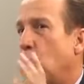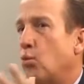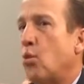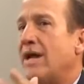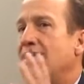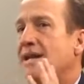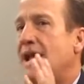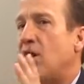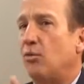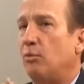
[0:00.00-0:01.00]
Right
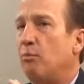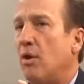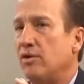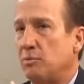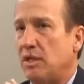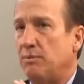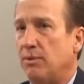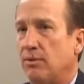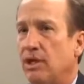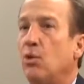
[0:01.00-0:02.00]
now, most
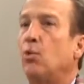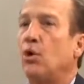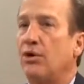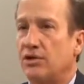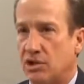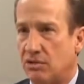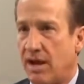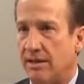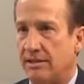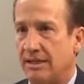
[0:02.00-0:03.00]
people in the world are
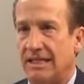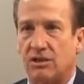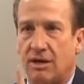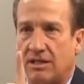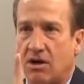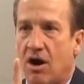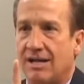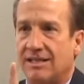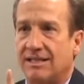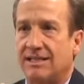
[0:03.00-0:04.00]
stressed. Stress
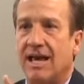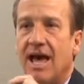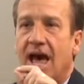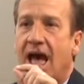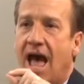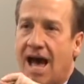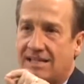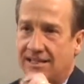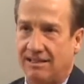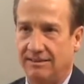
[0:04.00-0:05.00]
causes
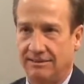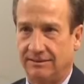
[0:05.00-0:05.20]
acid.